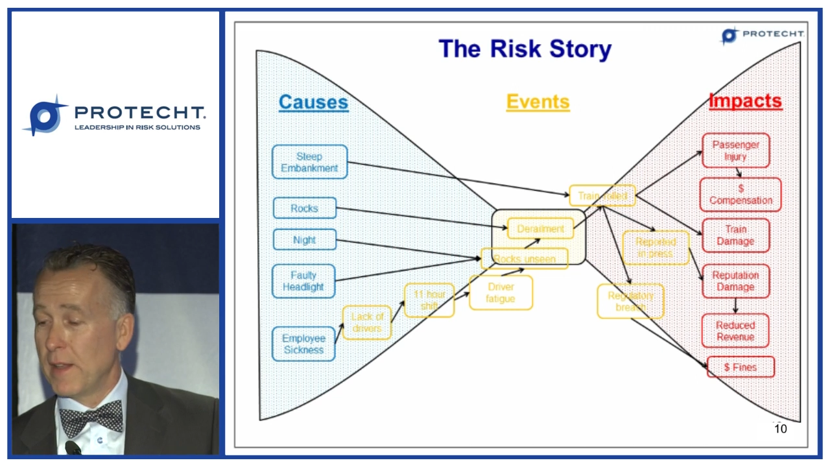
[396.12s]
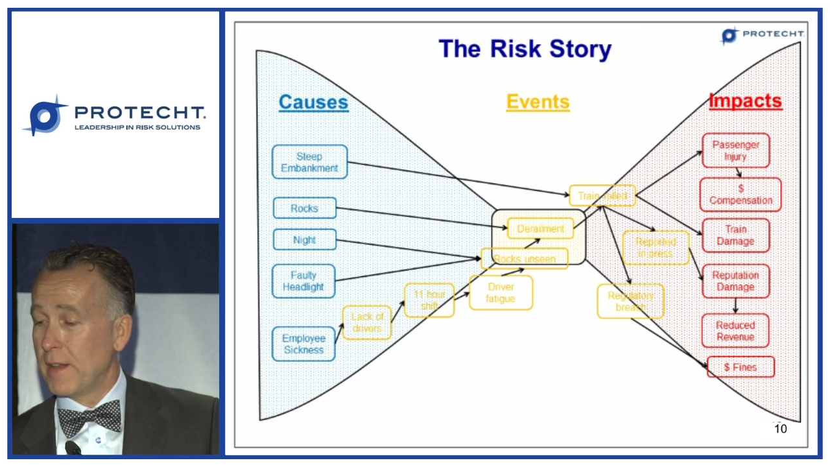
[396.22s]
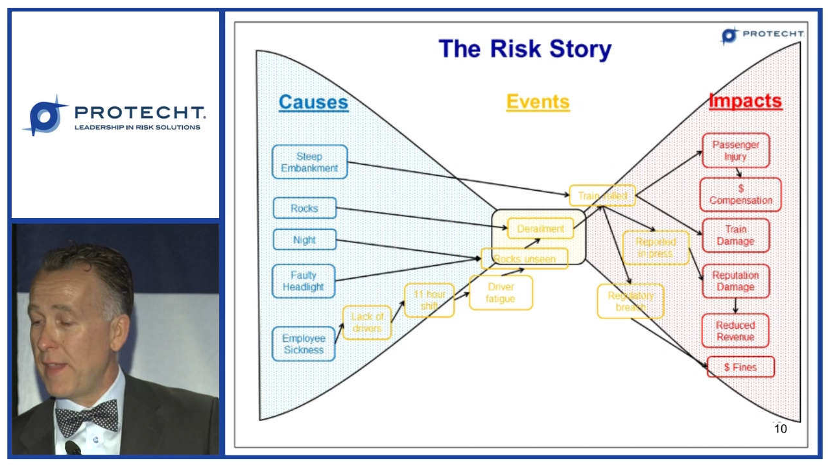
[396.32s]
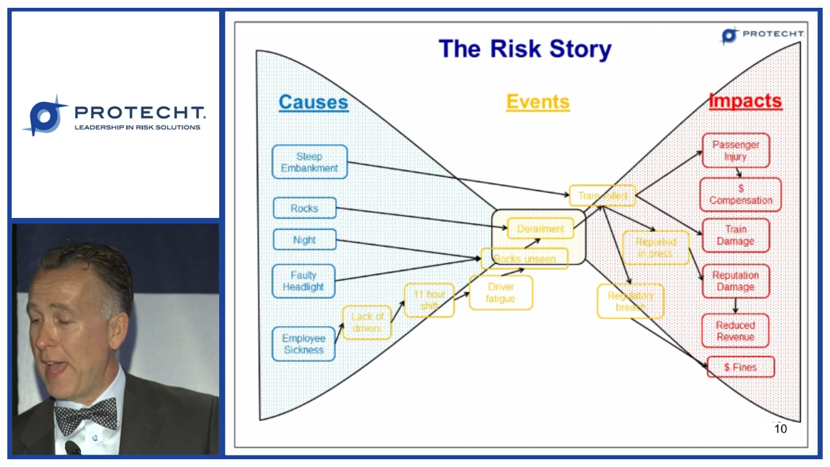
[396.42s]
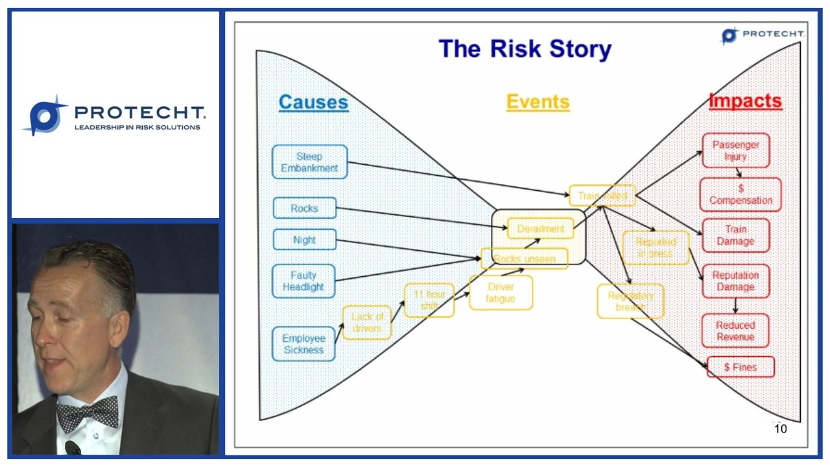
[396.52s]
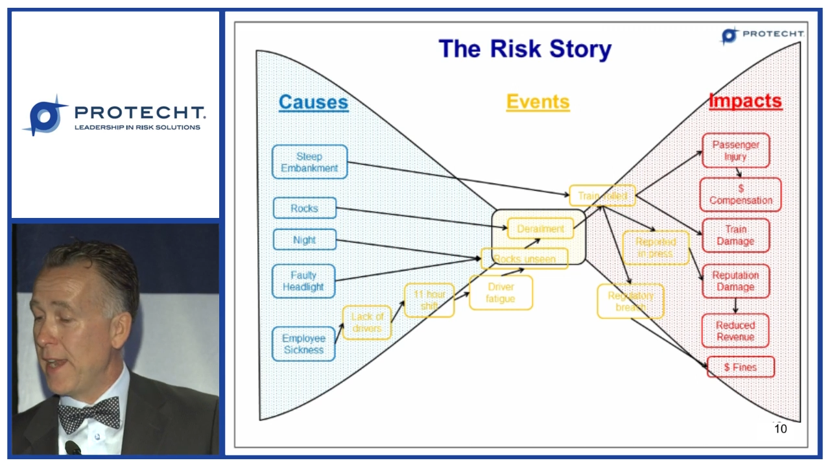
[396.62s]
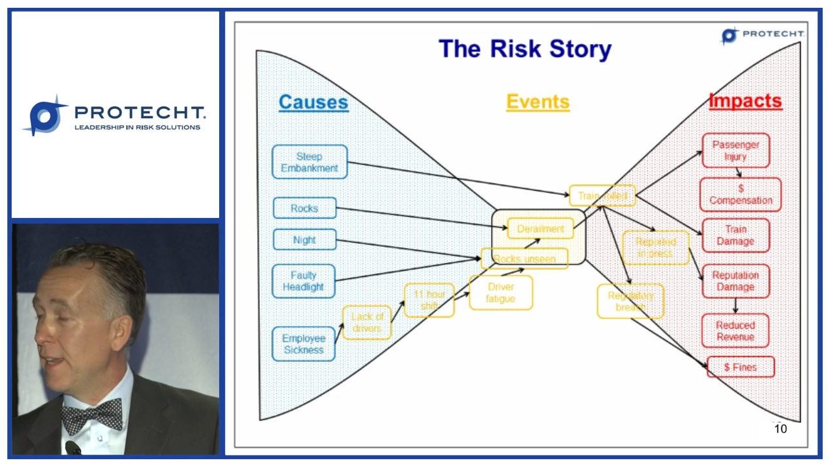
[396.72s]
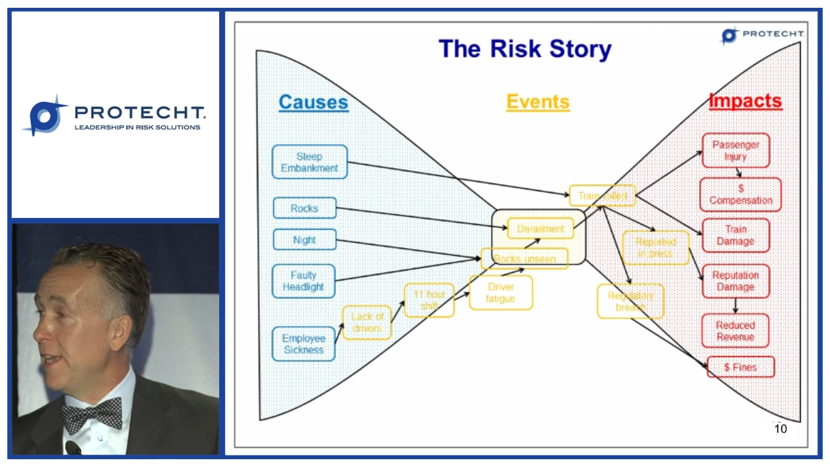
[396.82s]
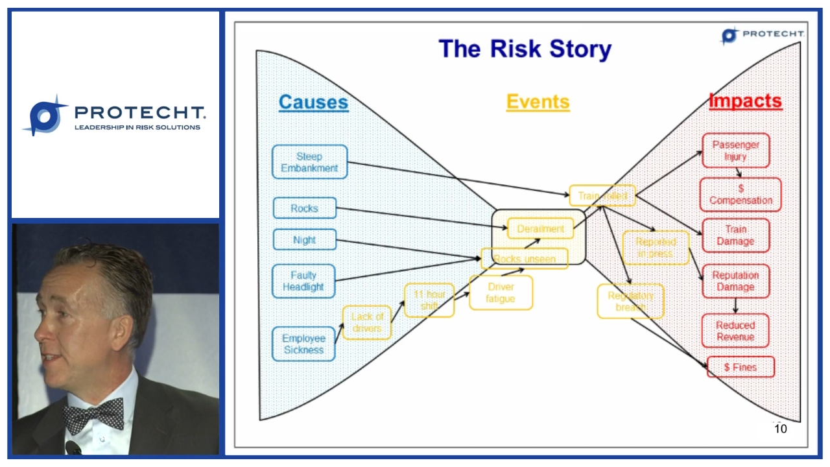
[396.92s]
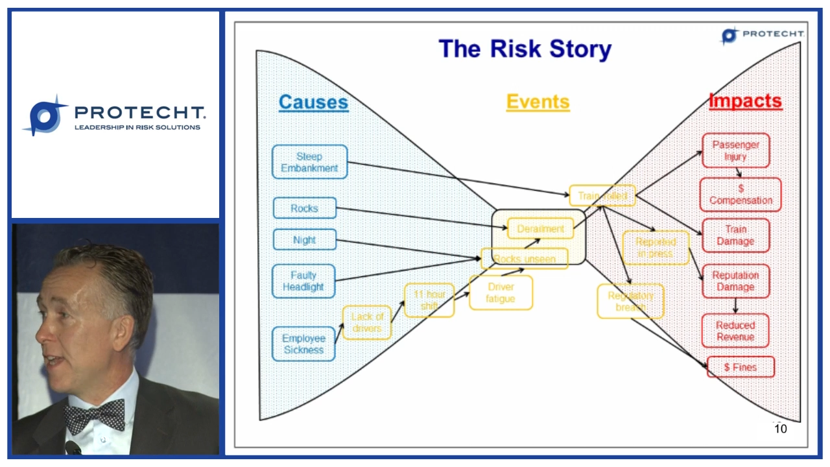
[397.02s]
Now that then
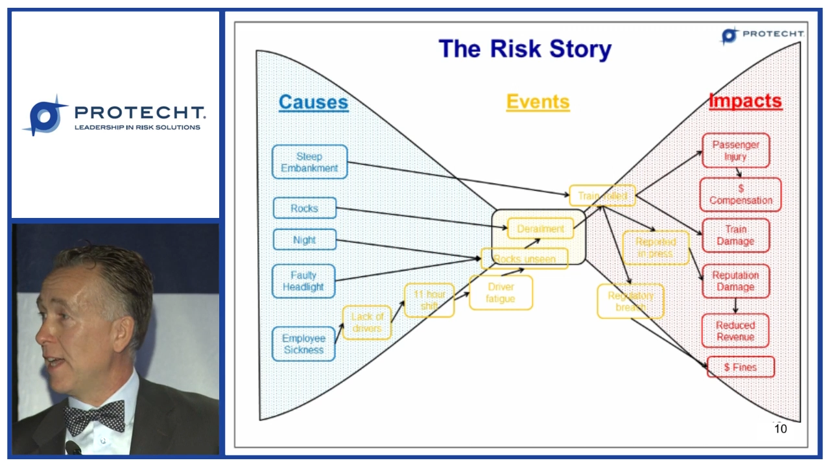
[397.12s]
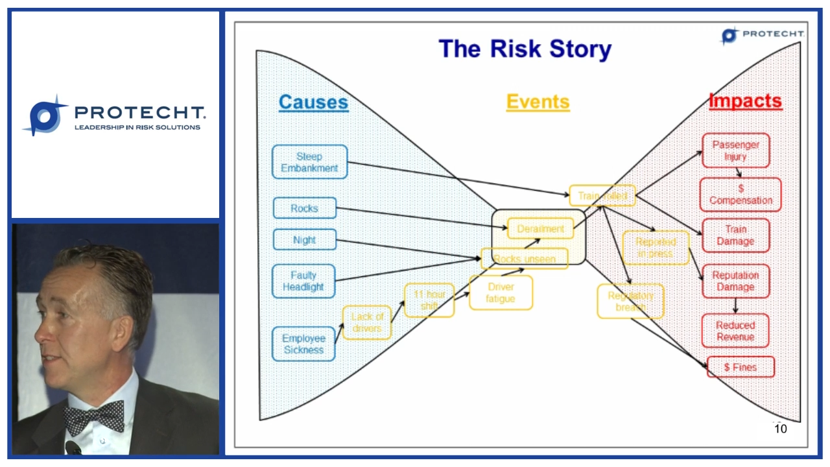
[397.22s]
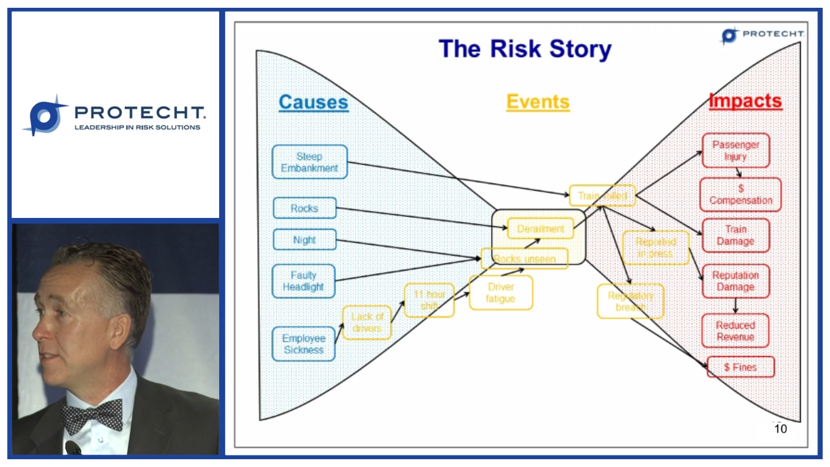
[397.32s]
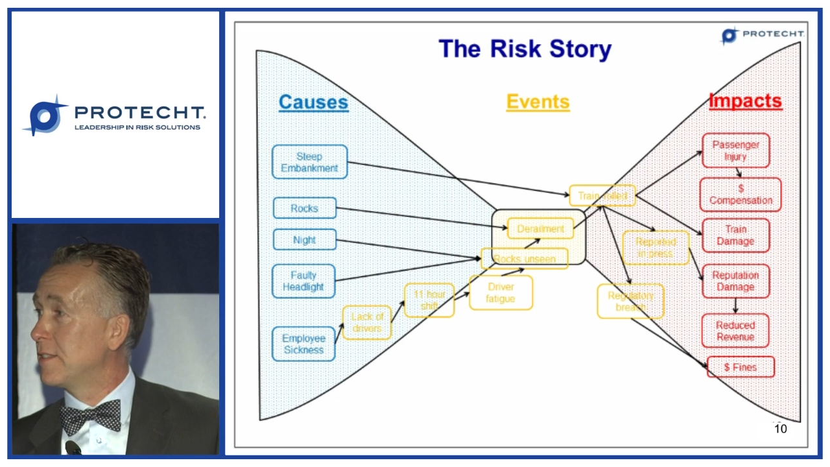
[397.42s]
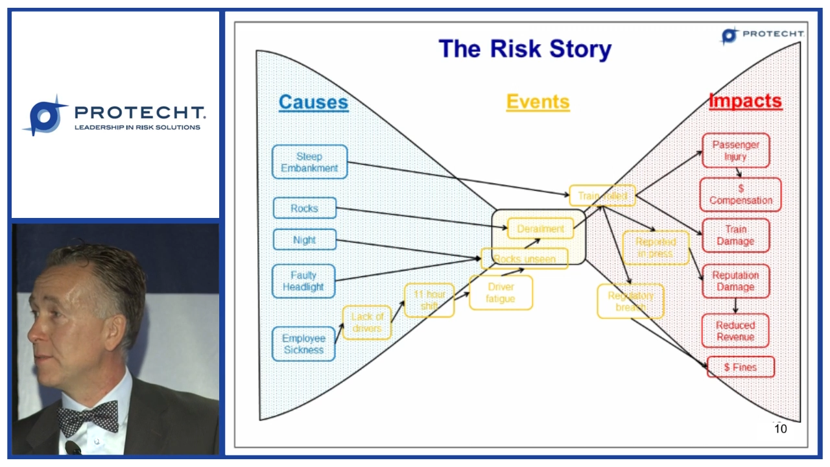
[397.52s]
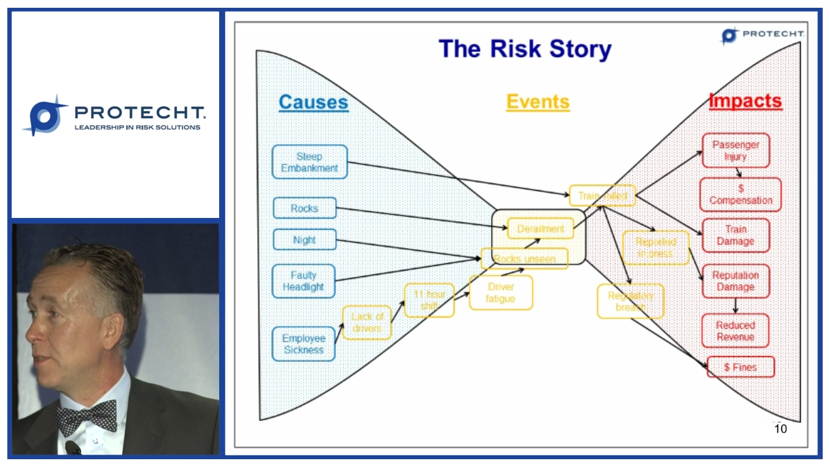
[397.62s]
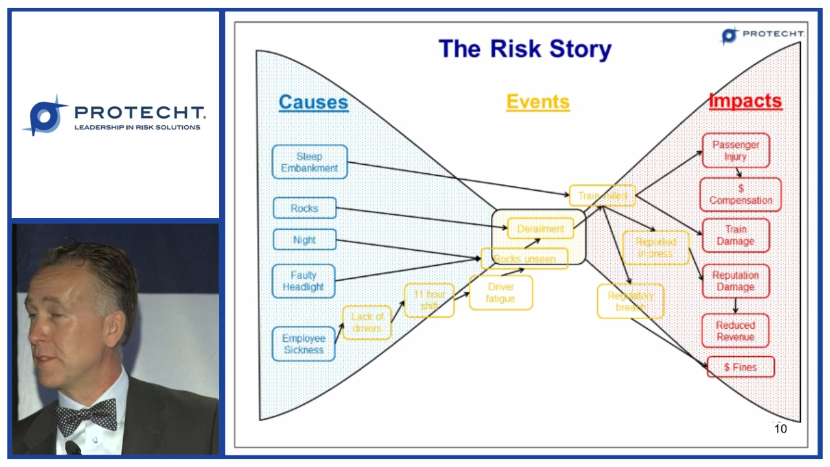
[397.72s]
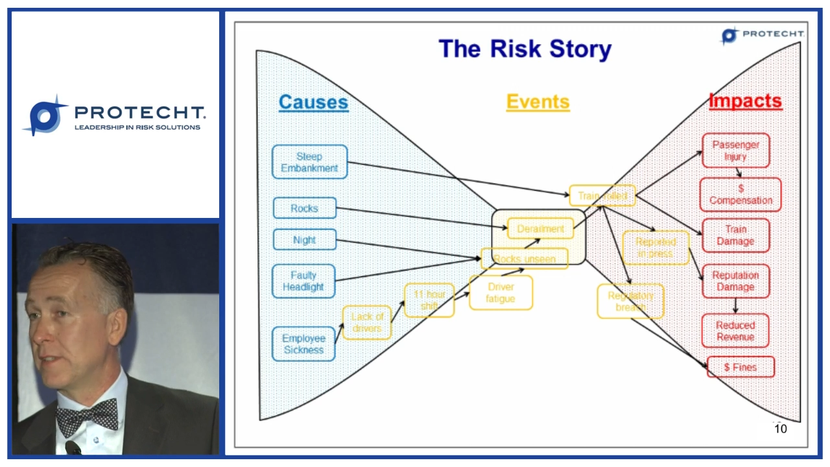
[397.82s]
leads us to what